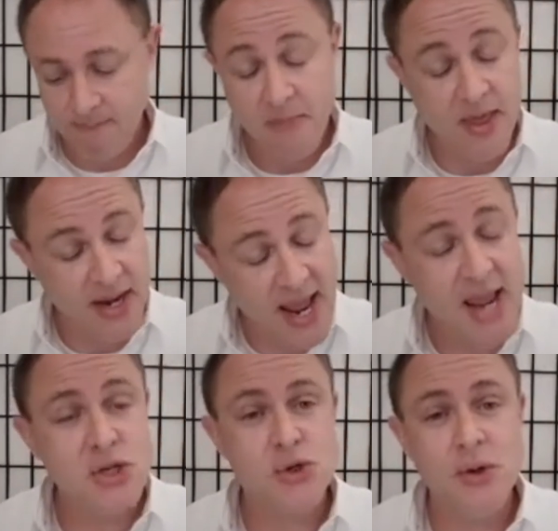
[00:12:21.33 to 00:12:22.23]
that
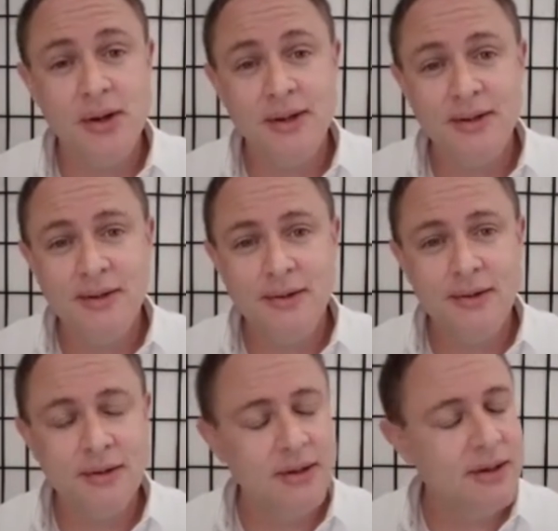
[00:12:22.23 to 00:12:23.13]
hatred
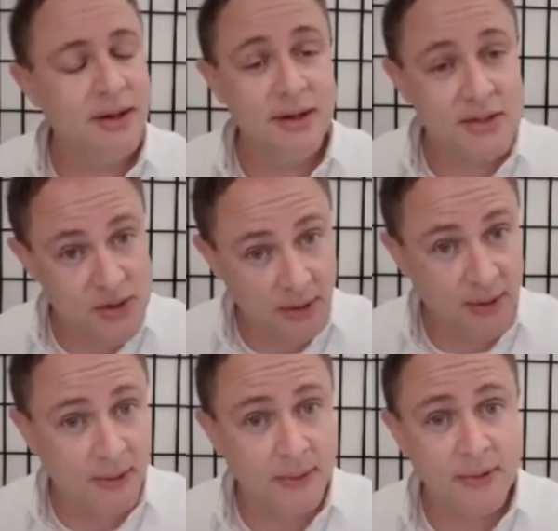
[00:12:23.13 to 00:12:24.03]
is
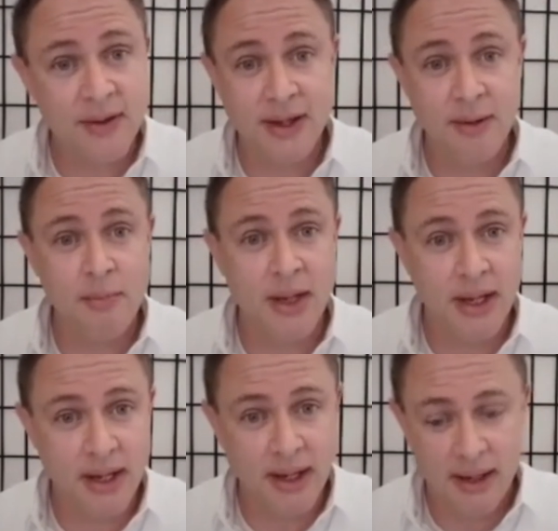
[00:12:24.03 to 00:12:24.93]
all they can be.